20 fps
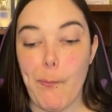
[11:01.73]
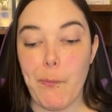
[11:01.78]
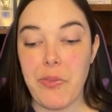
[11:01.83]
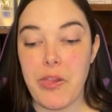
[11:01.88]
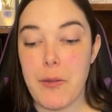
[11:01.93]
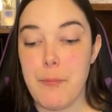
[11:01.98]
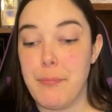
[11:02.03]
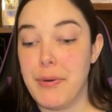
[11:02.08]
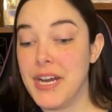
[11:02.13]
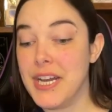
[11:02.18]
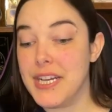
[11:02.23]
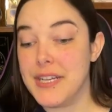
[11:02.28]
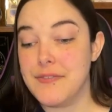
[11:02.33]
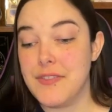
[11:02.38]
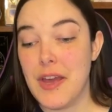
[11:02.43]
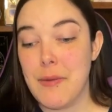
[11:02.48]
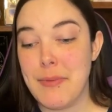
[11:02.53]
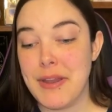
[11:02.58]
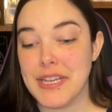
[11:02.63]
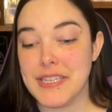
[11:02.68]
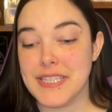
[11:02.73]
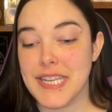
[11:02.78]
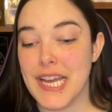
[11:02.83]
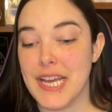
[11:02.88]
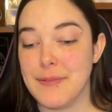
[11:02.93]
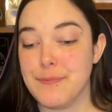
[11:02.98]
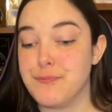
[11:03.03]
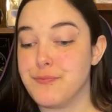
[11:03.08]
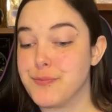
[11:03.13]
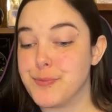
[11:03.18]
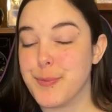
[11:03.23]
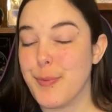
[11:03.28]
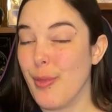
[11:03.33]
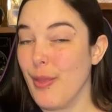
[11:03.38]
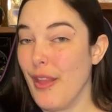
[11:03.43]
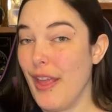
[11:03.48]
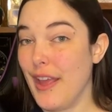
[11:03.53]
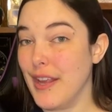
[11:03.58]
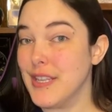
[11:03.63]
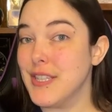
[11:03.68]
But that being said,
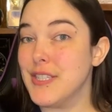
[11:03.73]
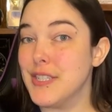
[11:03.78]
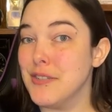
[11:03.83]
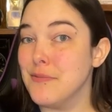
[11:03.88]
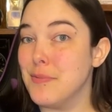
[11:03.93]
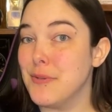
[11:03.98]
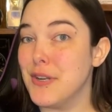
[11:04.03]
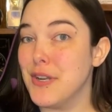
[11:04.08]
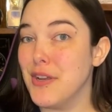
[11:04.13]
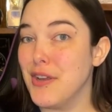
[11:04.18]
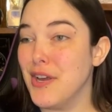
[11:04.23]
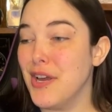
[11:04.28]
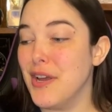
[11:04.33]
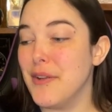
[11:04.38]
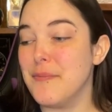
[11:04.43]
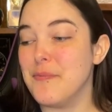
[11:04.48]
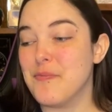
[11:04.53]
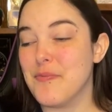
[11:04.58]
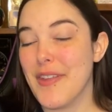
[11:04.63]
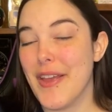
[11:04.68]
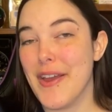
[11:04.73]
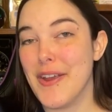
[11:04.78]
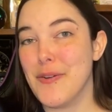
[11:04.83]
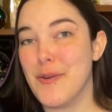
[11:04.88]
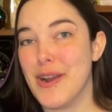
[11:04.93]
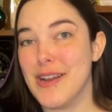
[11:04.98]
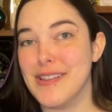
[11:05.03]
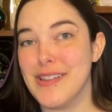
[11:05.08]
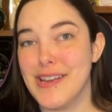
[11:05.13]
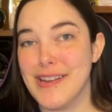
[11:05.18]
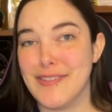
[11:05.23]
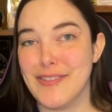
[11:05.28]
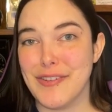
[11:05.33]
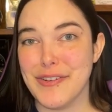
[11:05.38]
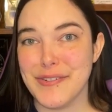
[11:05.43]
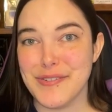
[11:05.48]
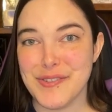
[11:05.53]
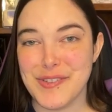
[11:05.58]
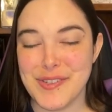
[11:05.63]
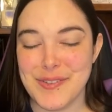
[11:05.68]
it's still pretty good. I quite like
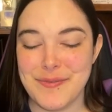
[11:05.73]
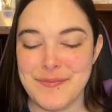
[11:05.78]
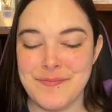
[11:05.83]
those.